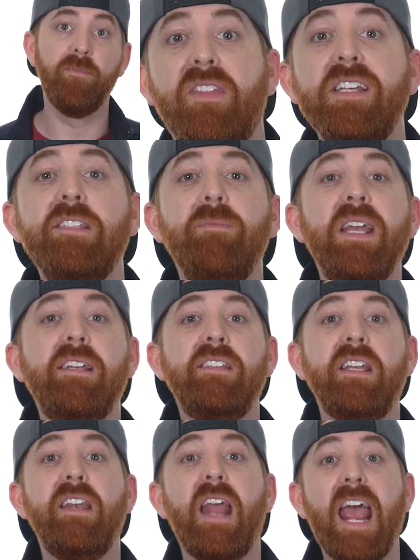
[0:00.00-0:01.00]
This makes
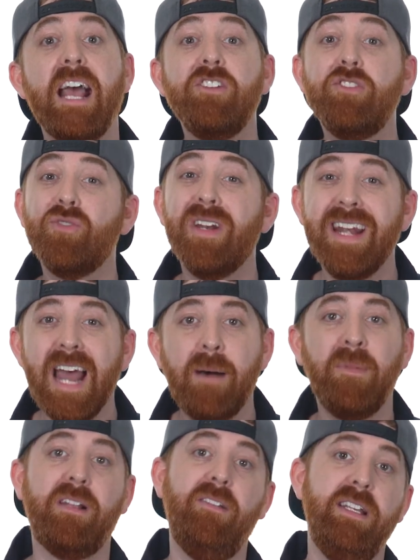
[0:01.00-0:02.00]
it
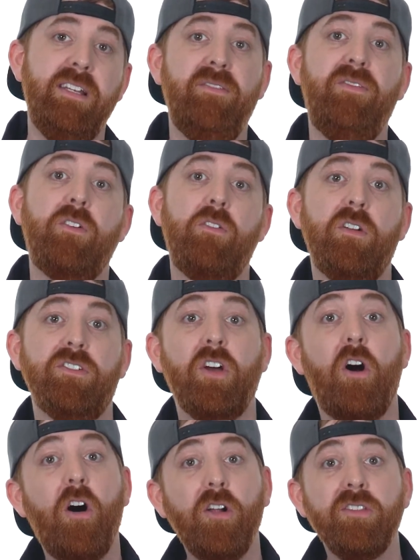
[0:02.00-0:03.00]
astronomically difficult to
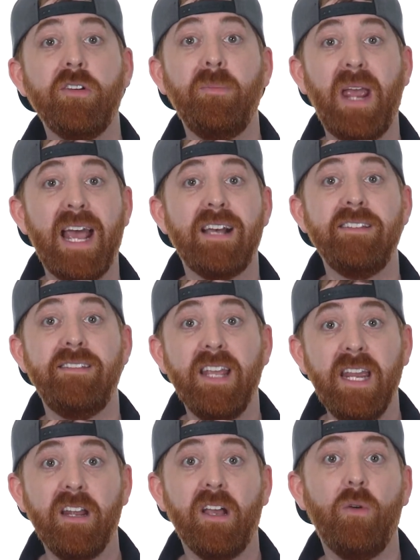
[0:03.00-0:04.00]
alter past
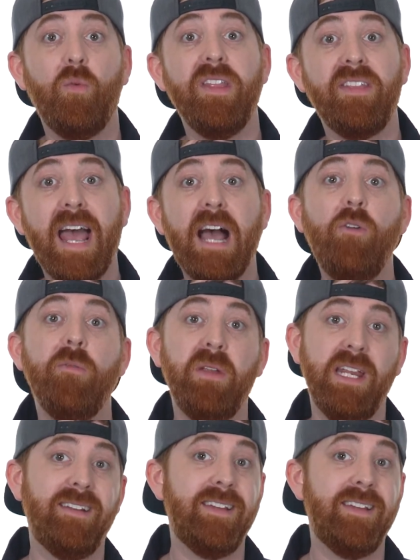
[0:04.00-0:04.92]
data without being